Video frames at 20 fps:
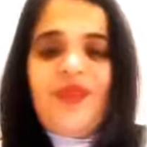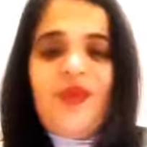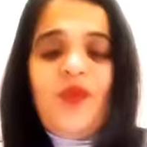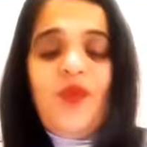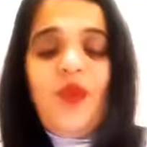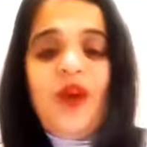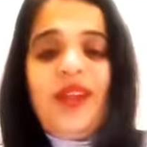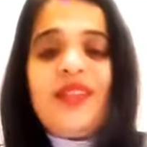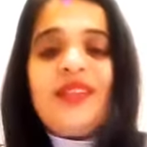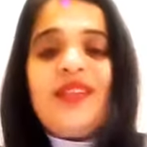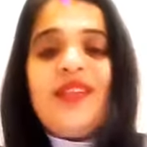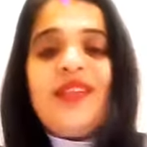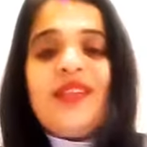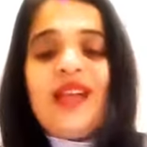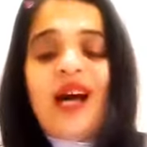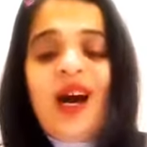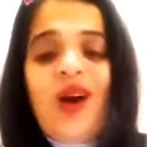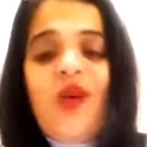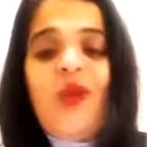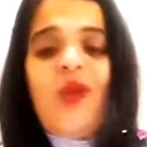with the
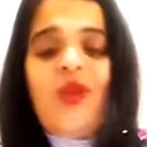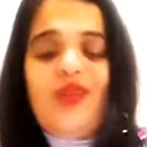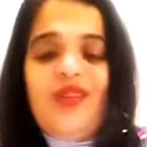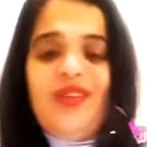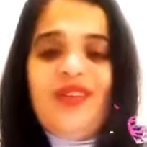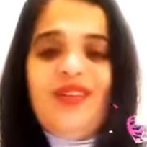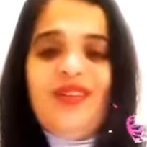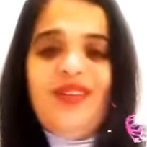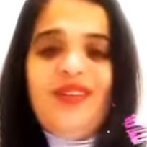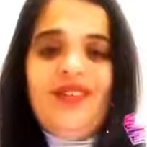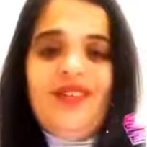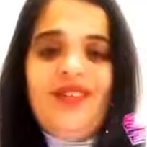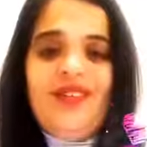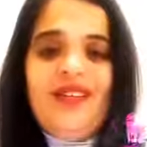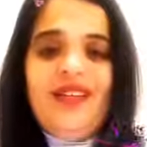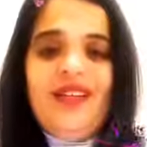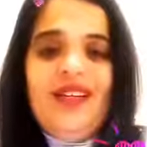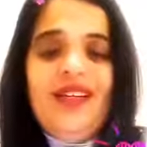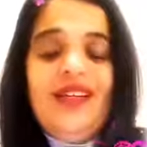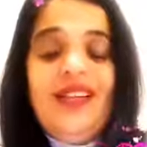now
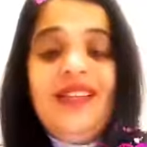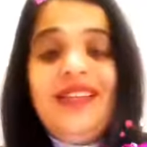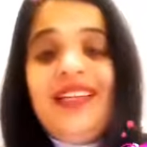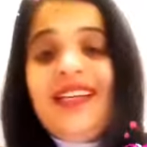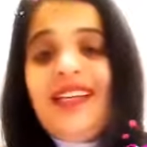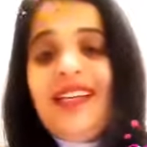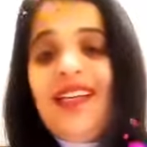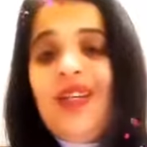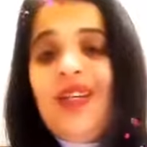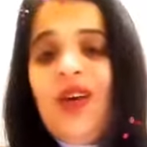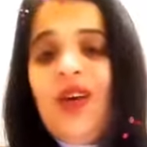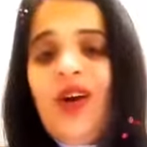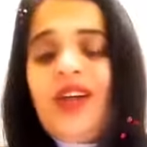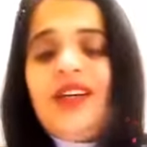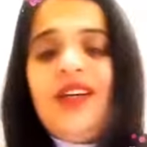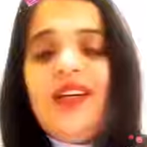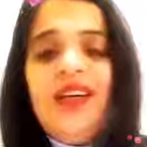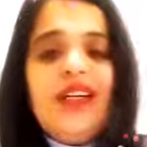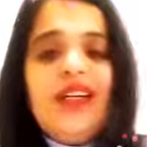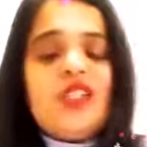they
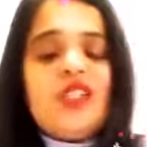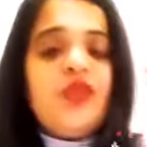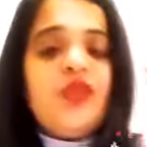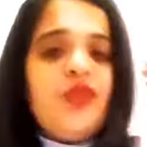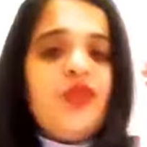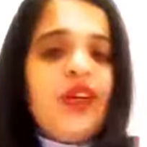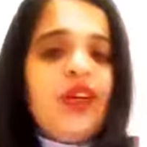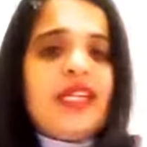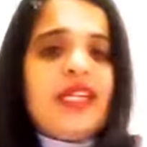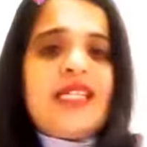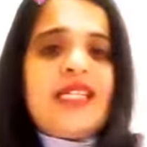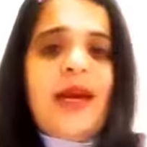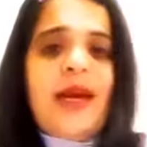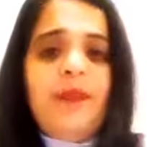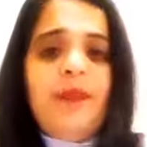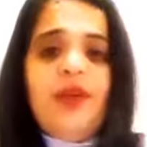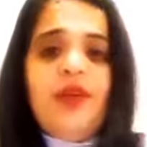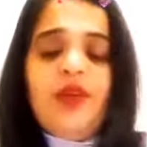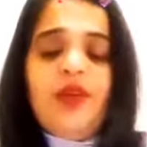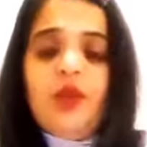cannot so for
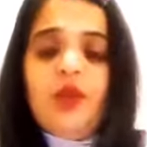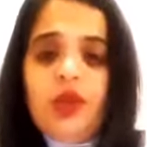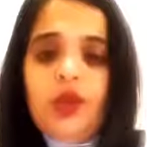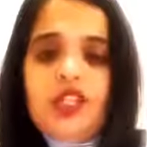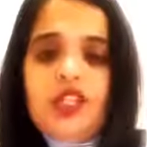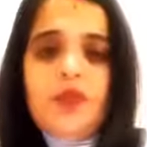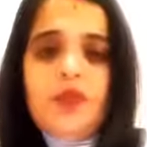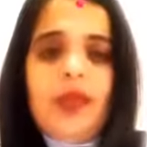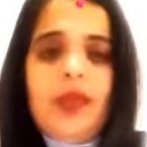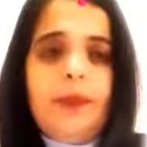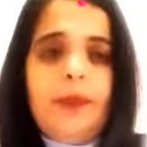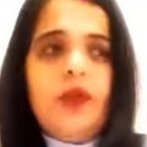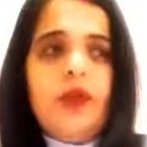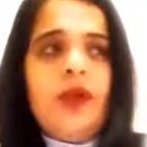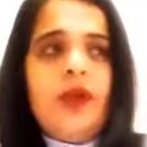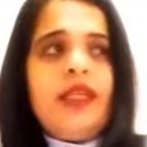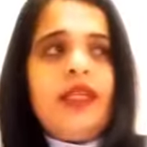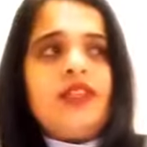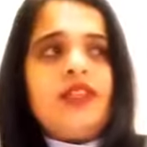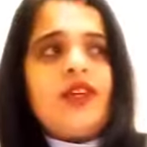example you will notice people
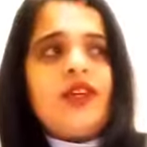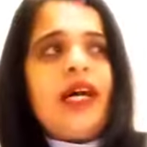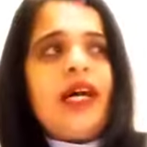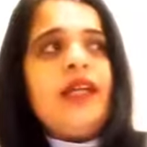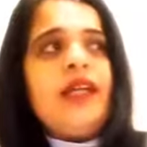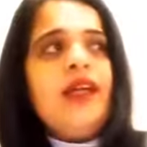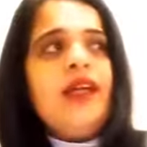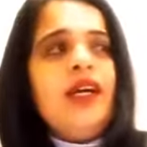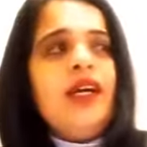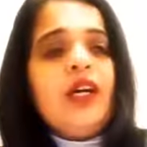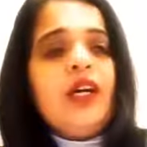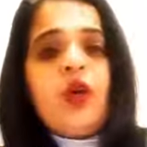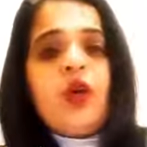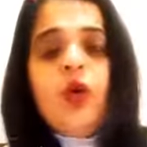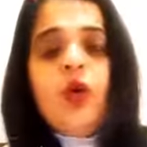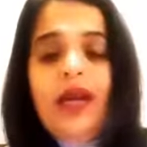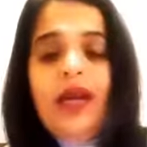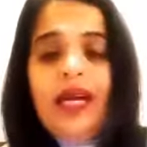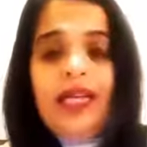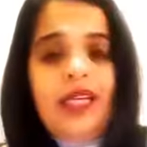when they try and
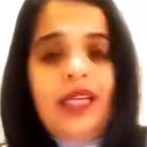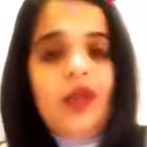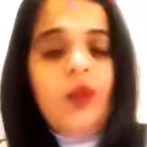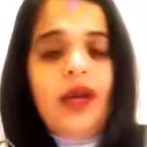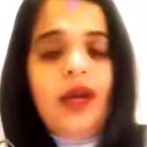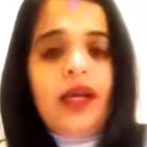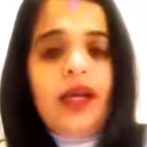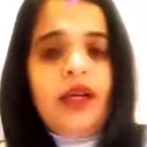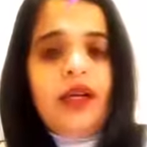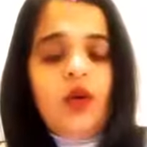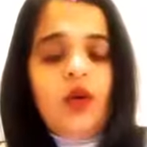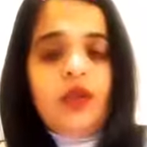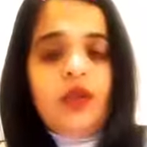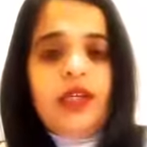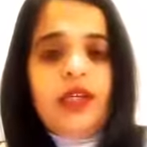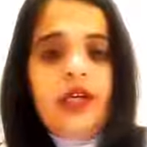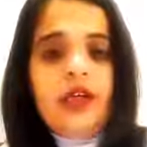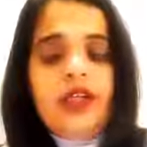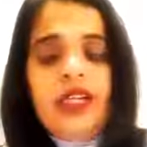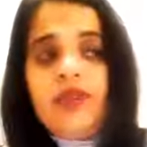go anywhere or
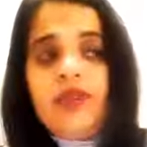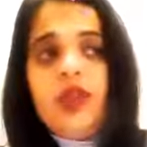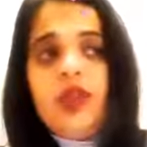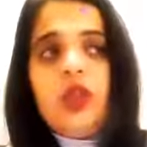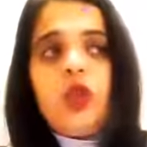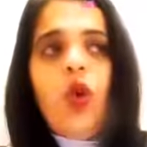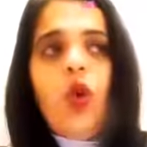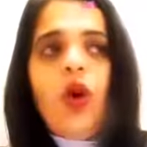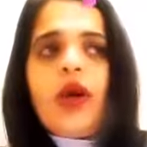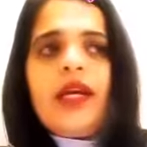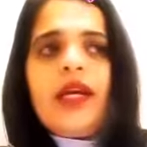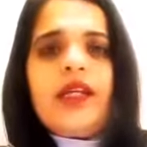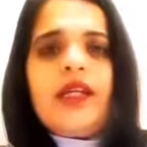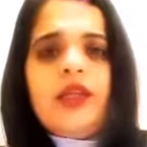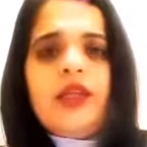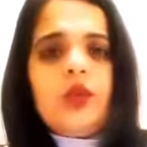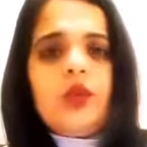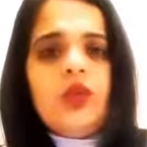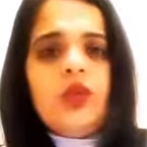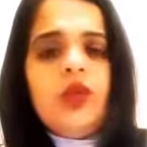they're even talking
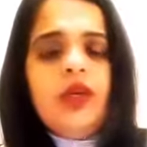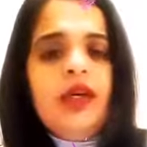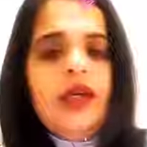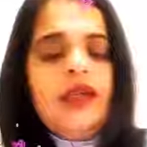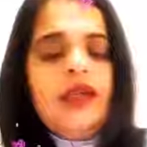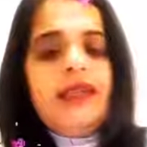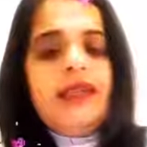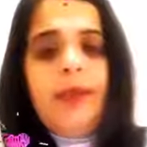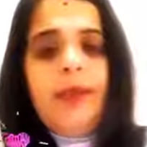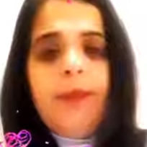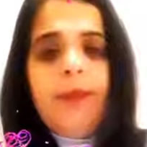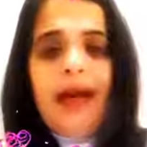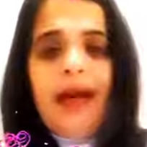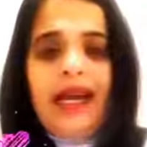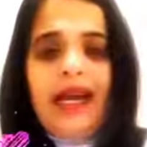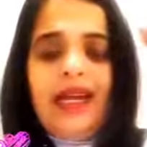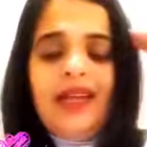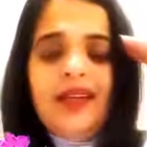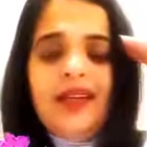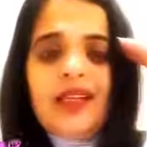to you their
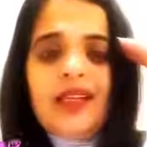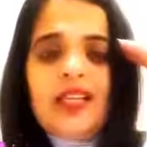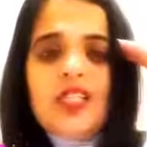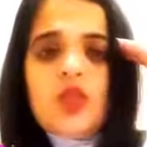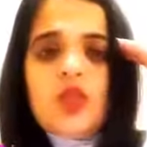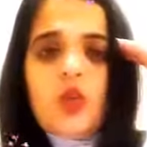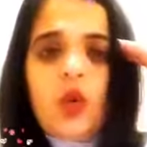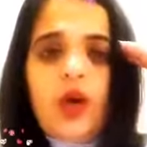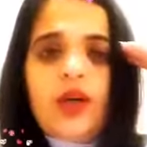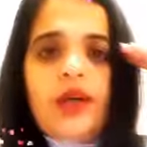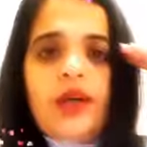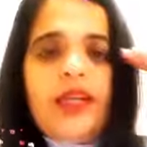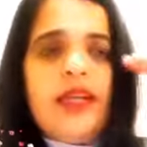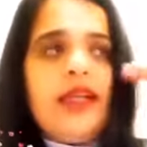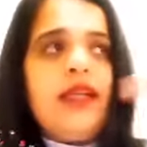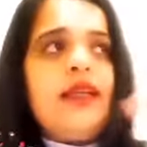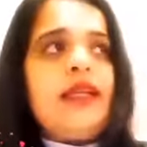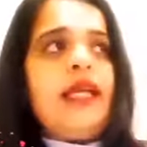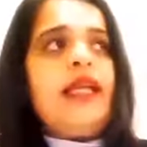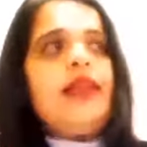mind is wandering
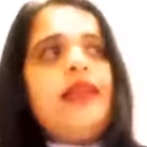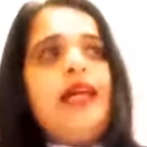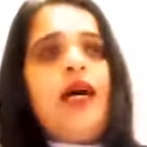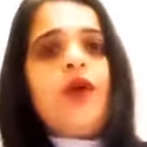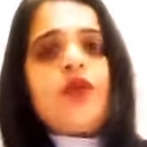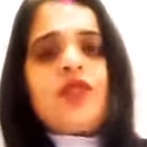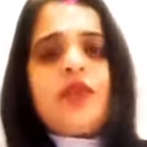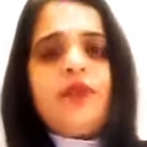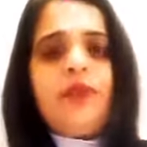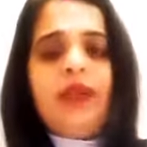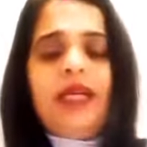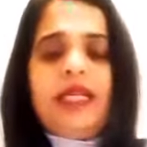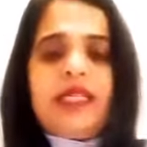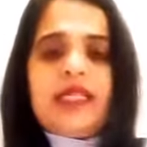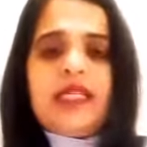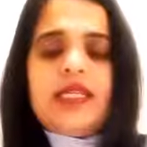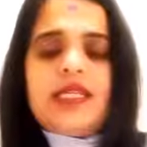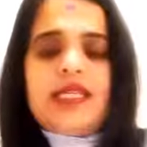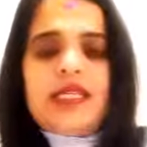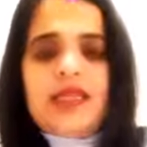in 10000
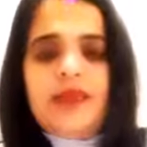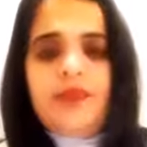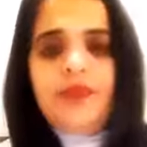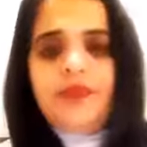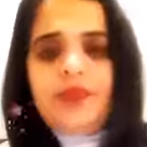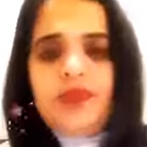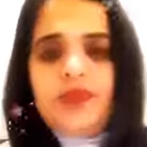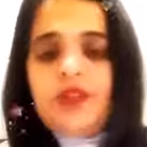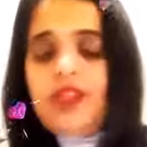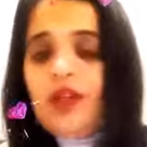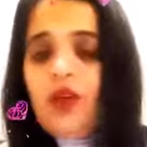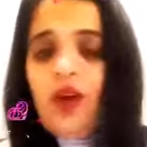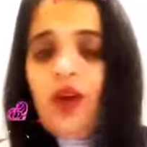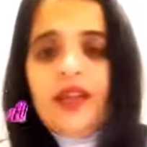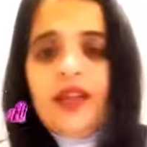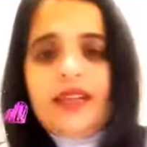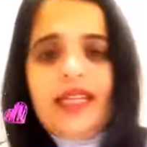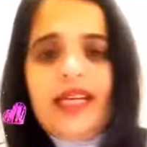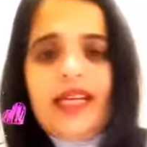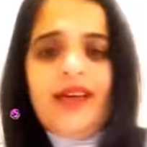places they're
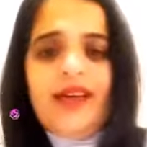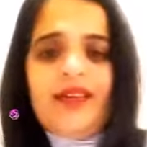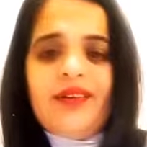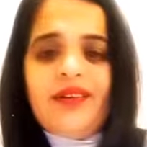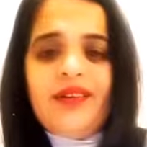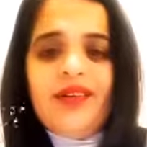not there